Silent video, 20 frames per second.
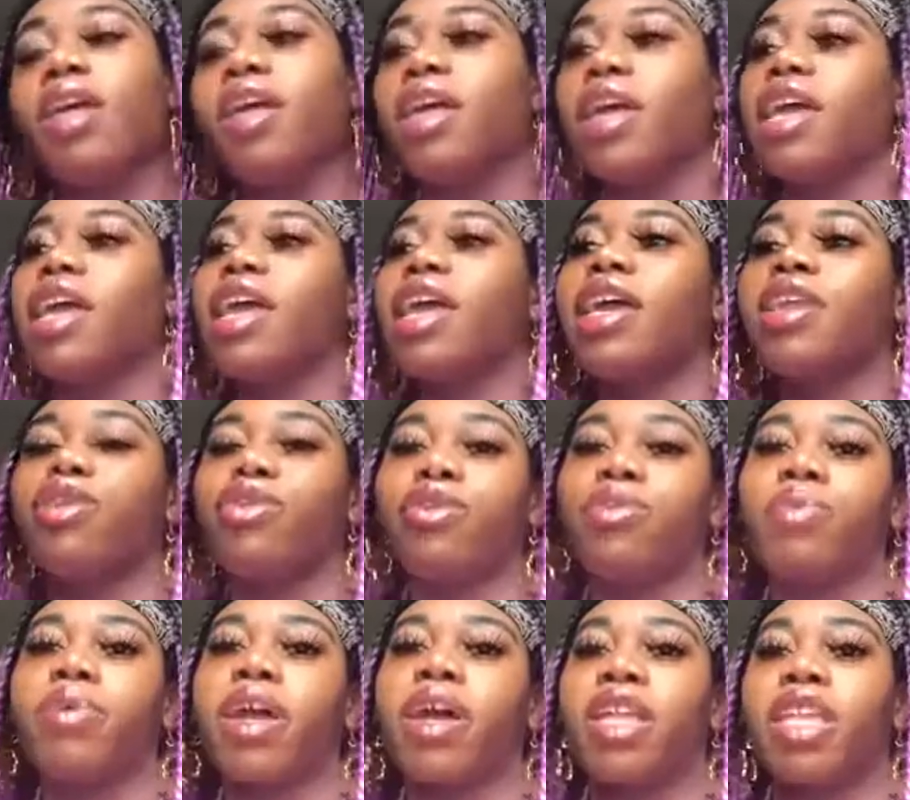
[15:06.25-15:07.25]
And you're
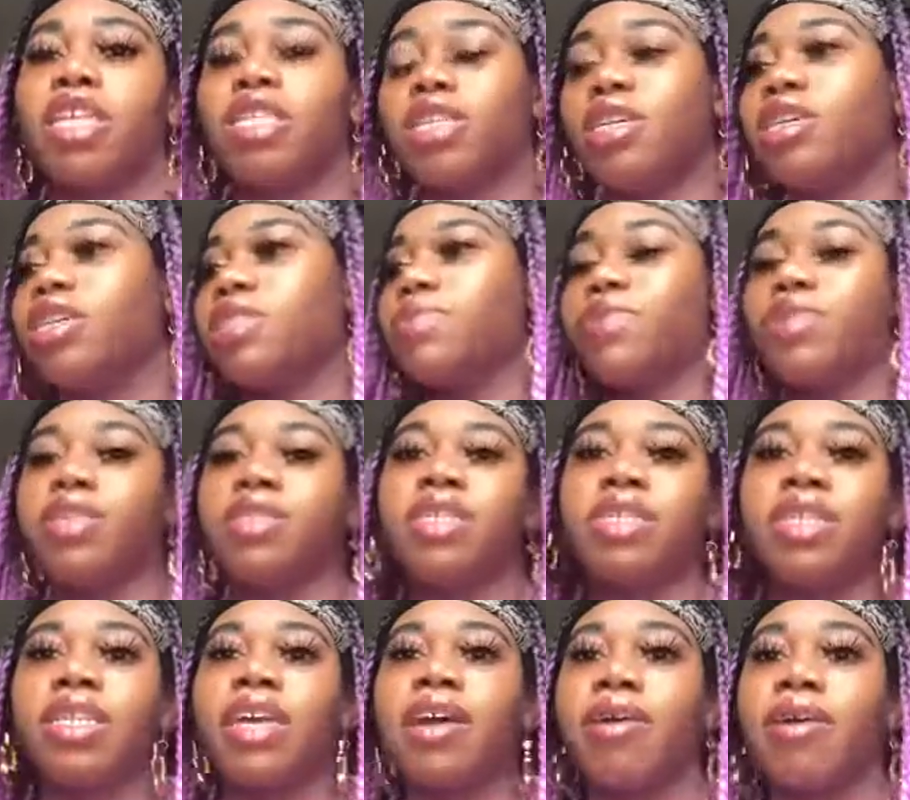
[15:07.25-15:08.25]
probably experiencing it
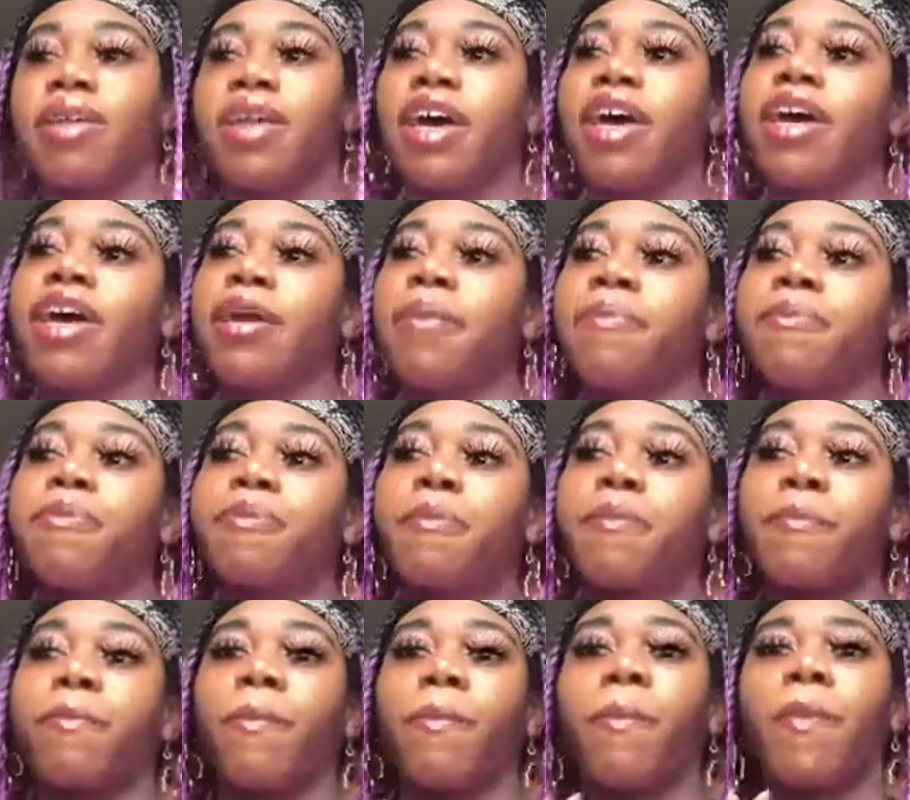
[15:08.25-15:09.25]
now. And I am
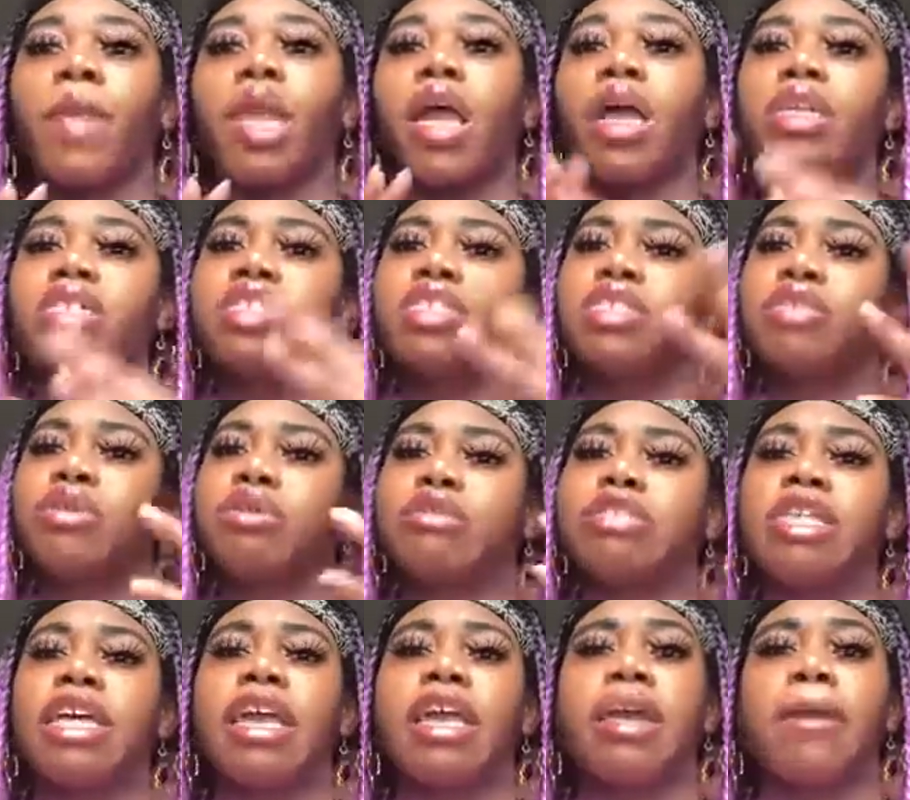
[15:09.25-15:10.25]
just going to
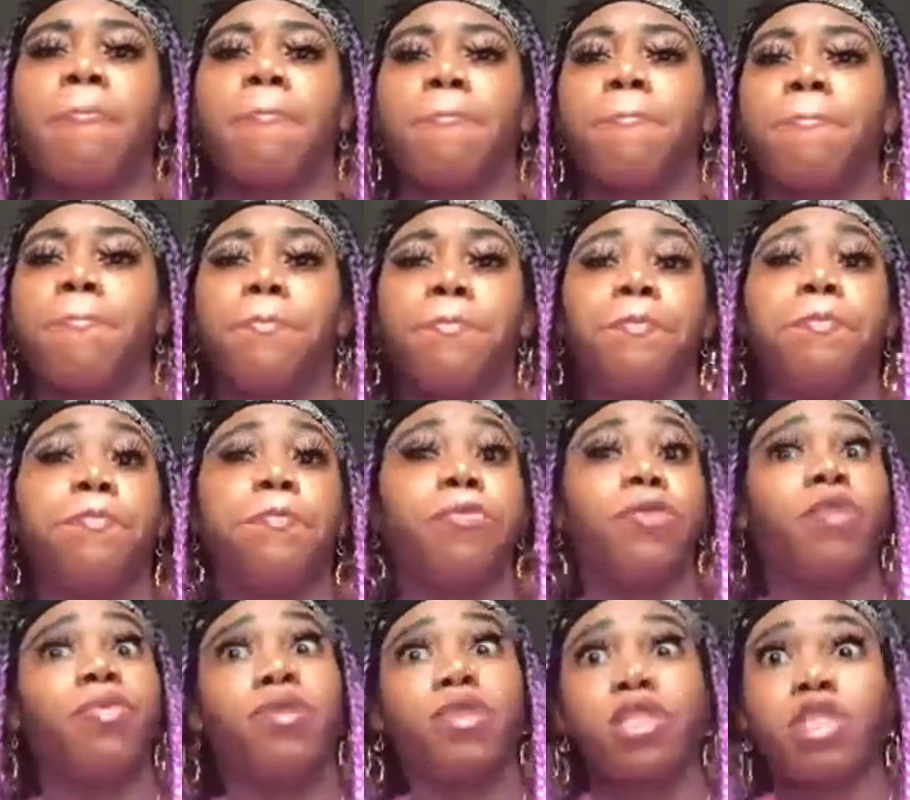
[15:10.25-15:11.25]
say, the
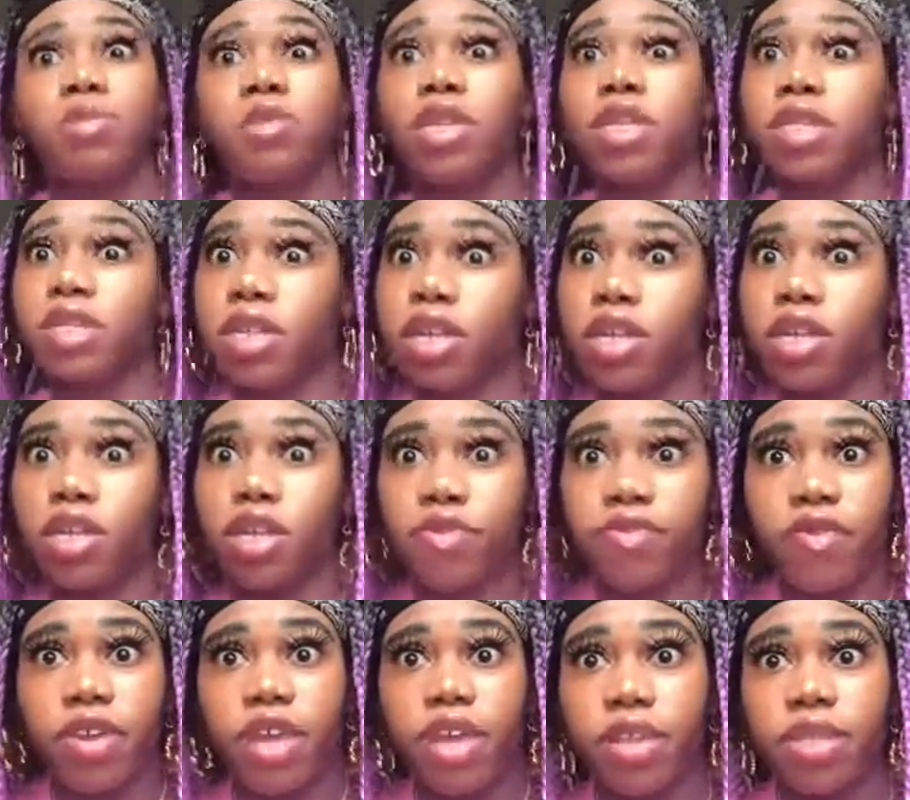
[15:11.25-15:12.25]
principal is not your
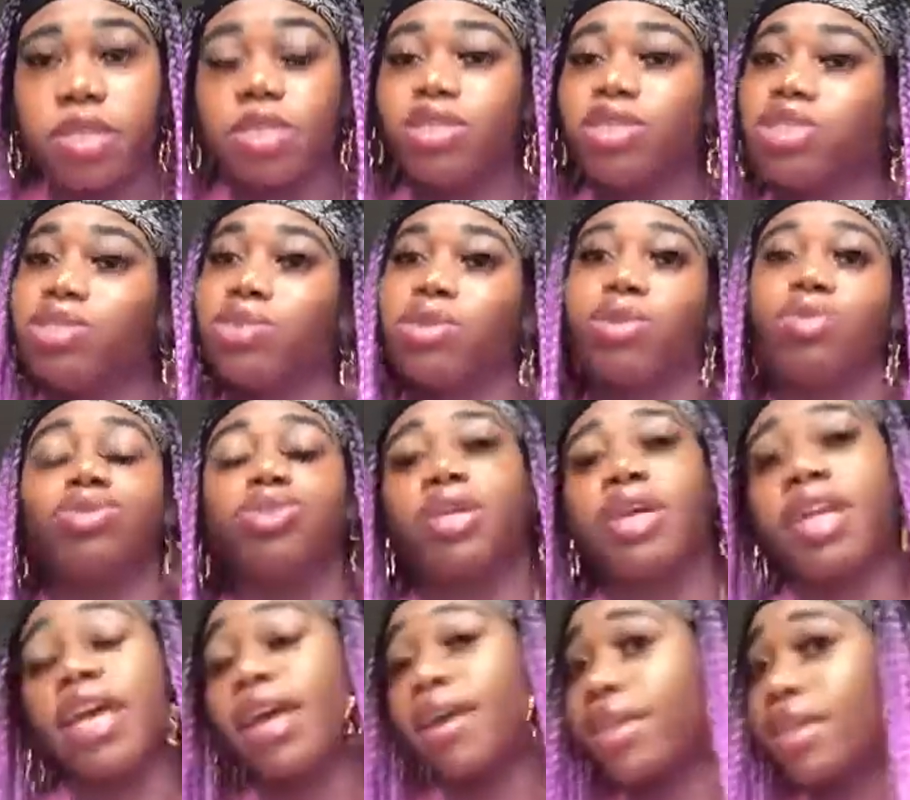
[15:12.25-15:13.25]
friend. So don't try to
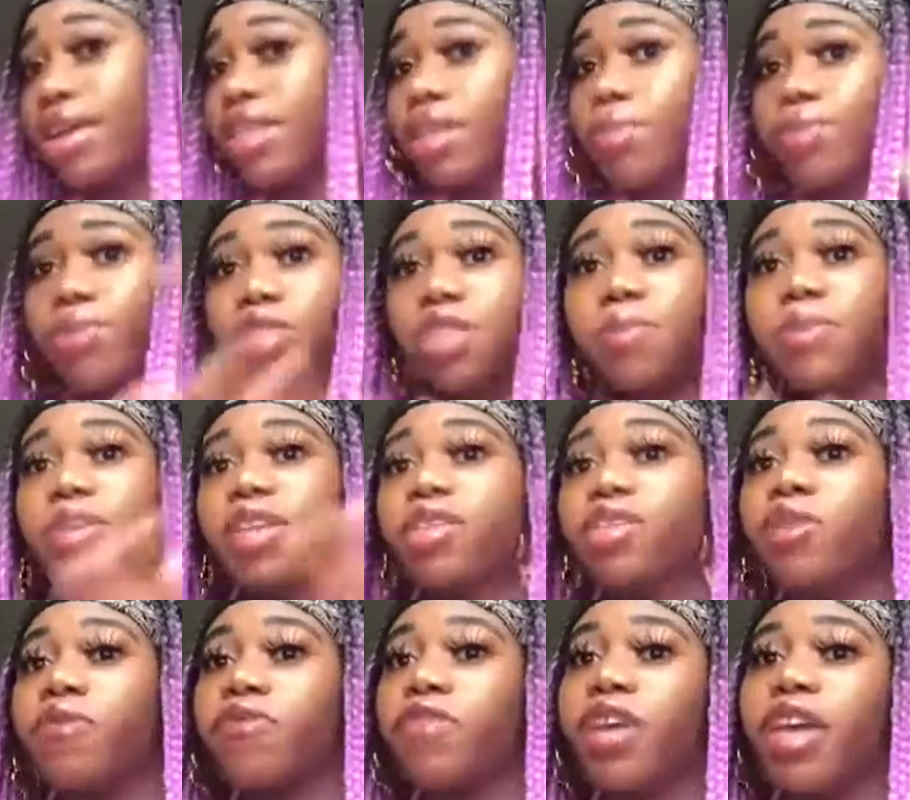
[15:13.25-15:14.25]
act like the principal is your
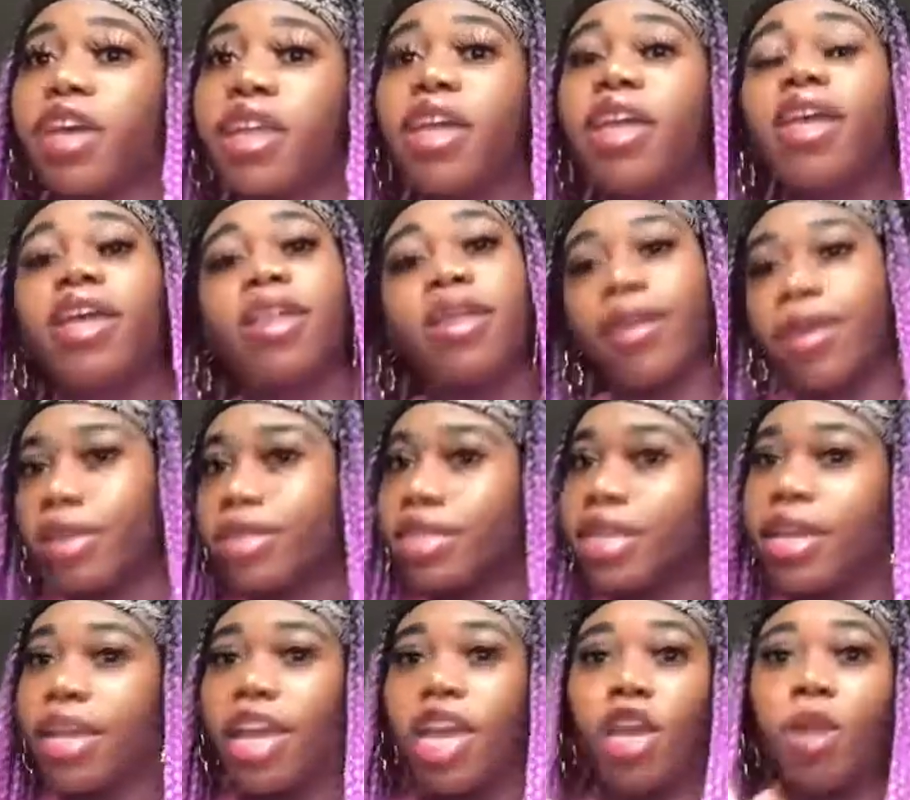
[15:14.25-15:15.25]
friend. Like I said,
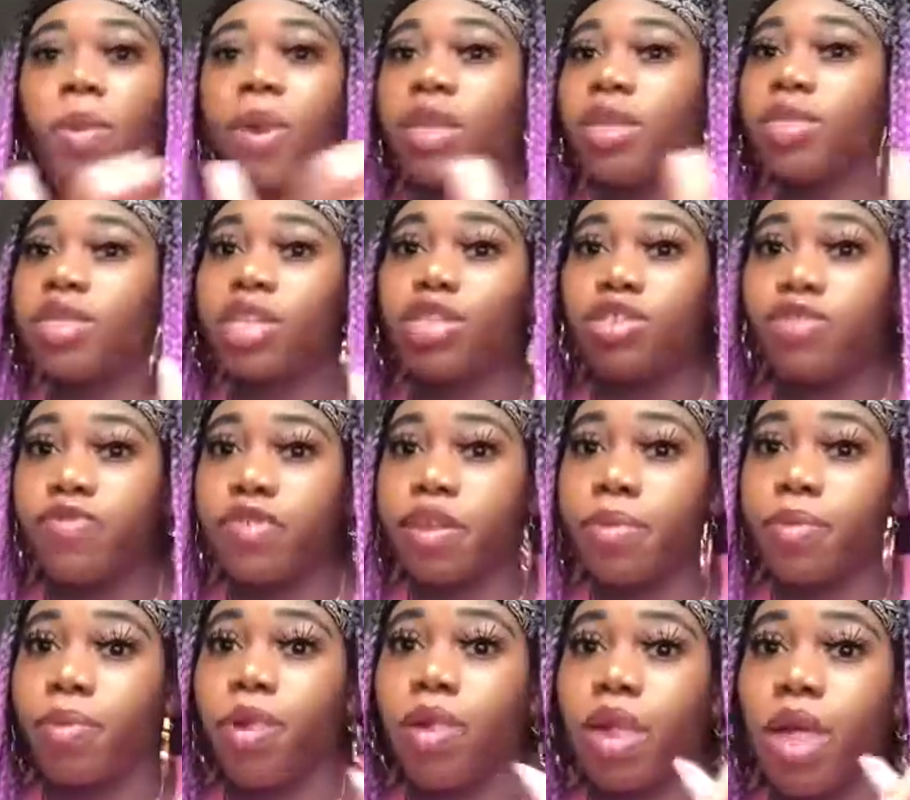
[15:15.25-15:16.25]
everybody is not your friend.
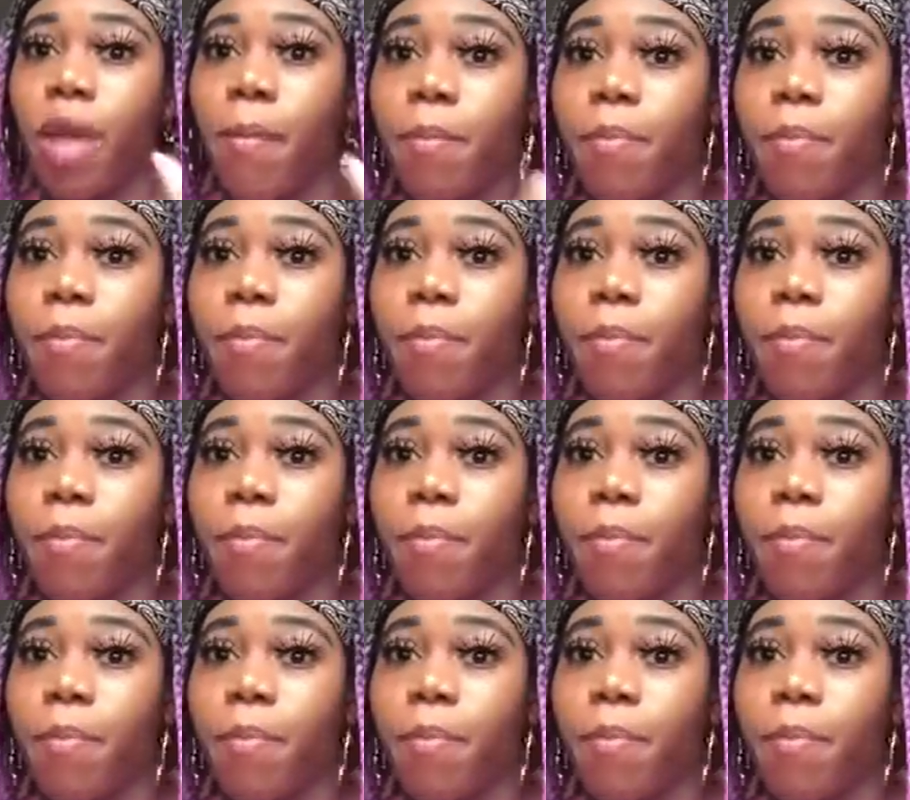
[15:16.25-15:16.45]
Okay?